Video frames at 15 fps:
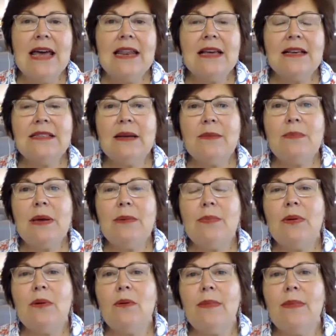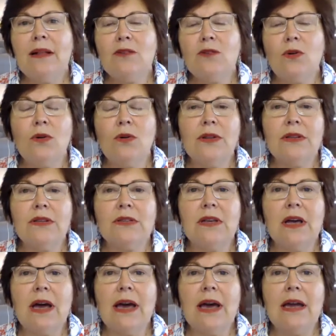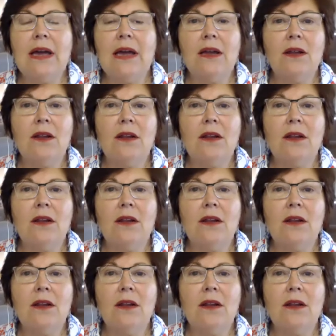Now, some people might call this a